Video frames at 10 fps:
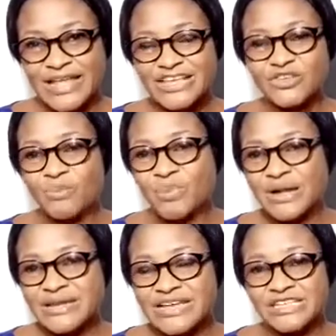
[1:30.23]
So
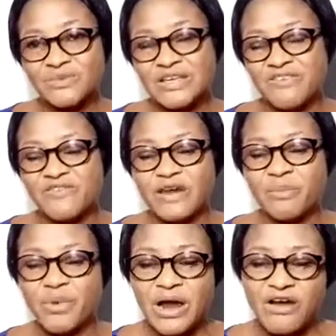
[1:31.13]
partnerships are very
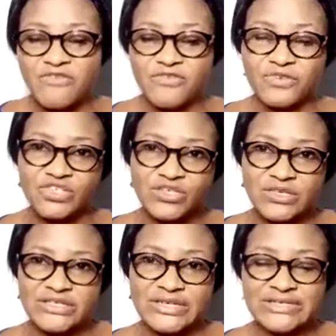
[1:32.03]
powerful for
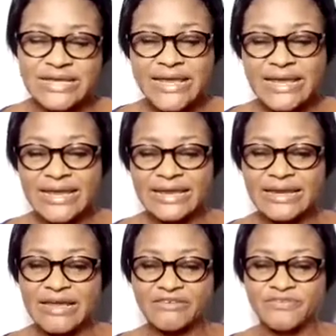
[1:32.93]
success in
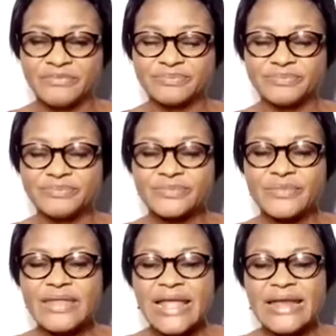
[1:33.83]
life.
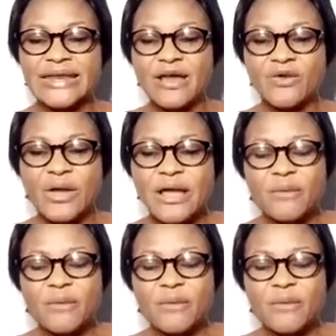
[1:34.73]
And now,